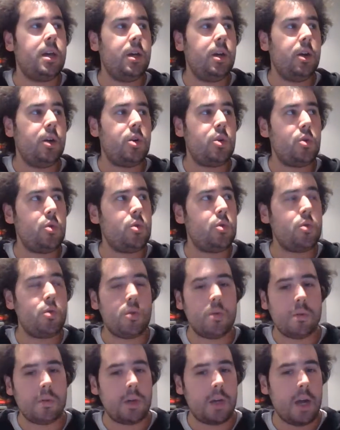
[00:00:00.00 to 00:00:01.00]

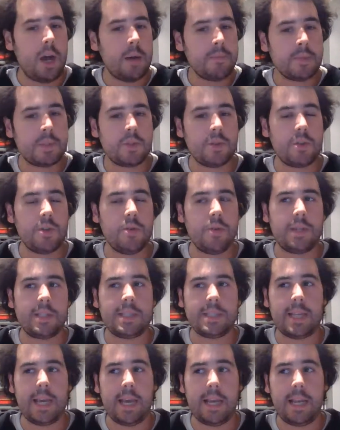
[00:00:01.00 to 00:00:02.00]
who comes to you and
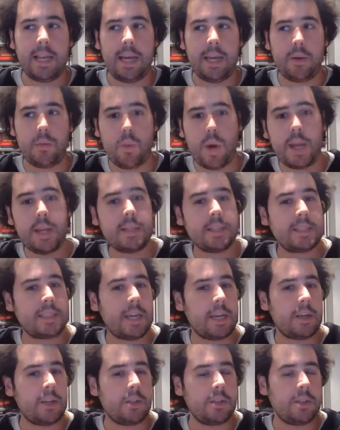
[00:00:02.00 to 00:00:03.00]
say like, wait a
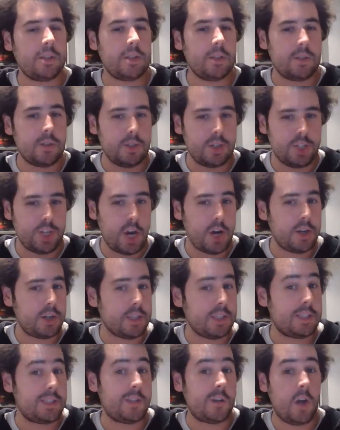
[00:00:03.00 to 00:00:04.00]
second, Cheryl
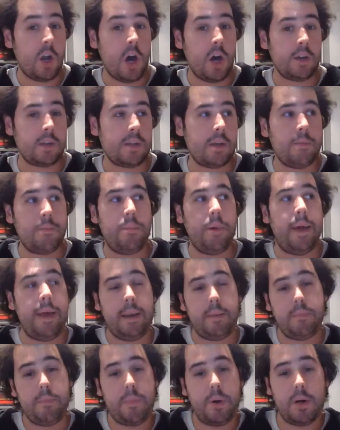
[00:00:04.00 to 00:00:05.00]
is not a
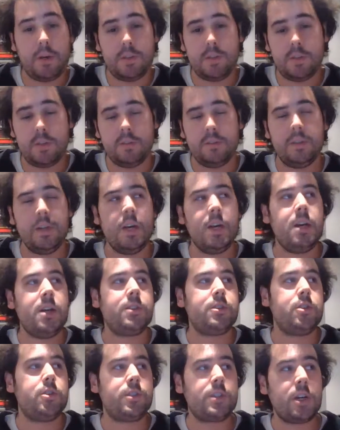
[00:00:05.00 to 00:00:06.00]
bad person.
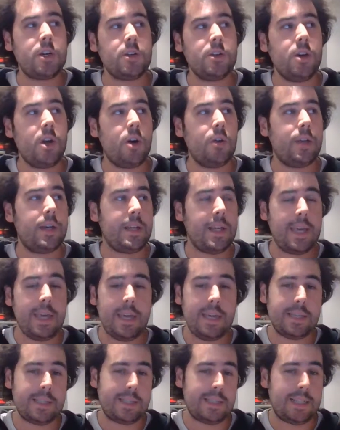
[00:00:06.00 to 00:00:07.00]
So you start to know that
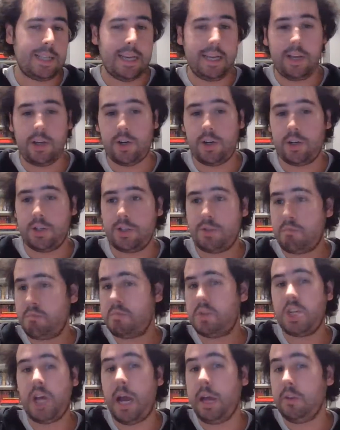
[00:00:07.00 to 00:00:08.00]
he's like her
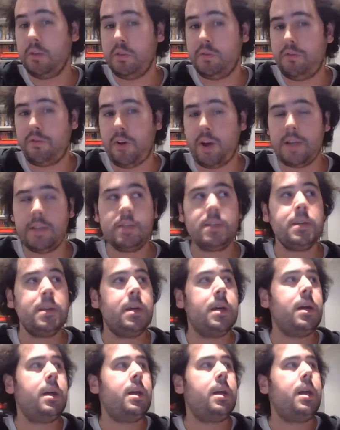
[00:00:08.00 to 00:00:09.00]
childhood friend,
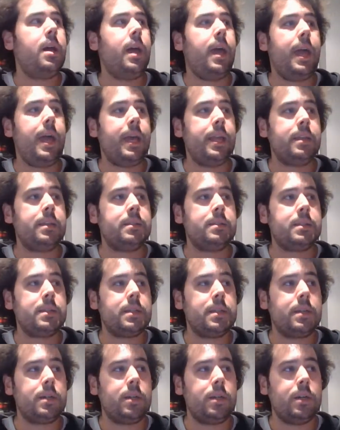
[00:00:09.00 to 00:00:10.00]
and
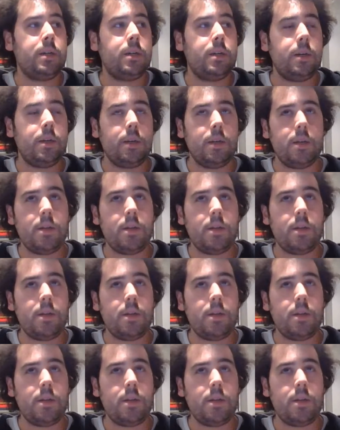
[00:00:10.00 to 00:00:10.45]
the